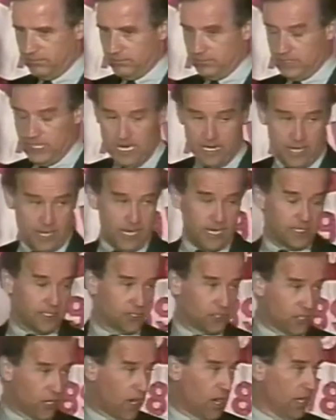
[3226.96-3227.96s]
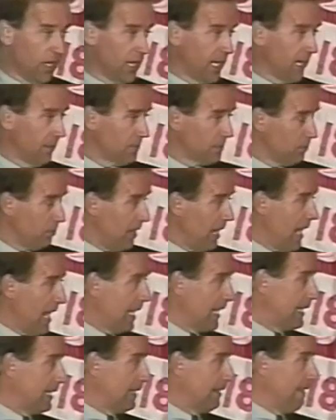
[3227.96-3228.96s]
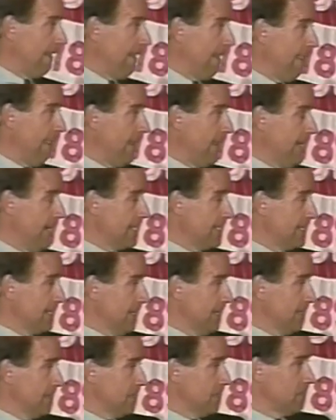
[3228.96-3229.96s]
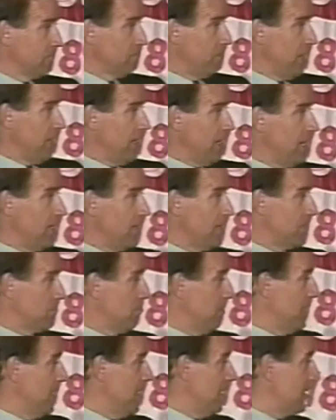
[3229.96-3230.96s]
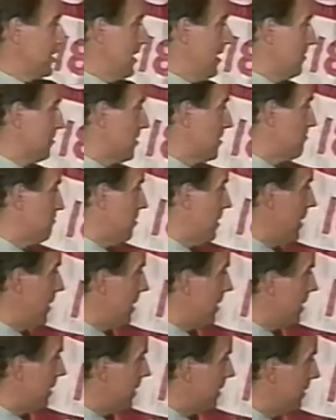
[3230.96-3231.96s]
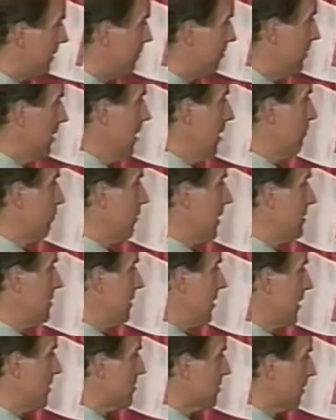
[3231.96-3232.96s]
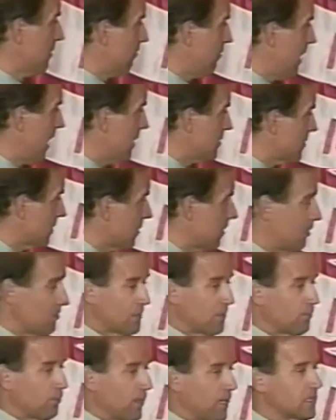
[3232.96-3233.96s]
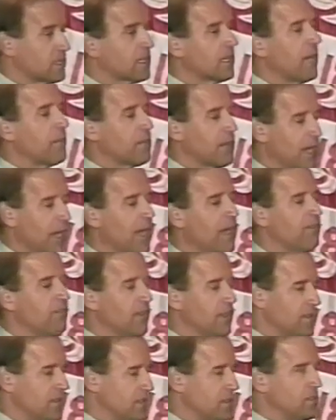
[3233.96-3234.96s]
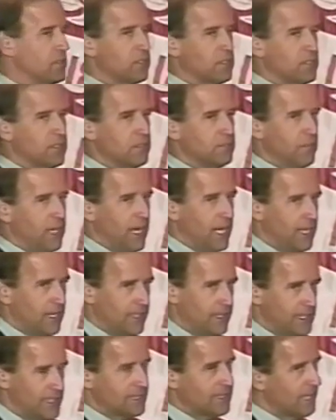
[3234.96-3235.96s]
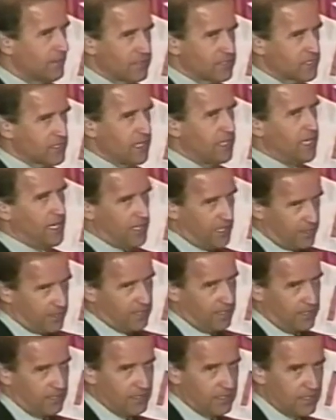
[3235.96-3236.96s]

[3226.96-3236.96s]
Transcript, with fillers: And then Charlie comes back and tells his buddy, and his buddy tells his buddy, and the presidential advisor goes to the president, I'm confident this is a good man. He's never said anything.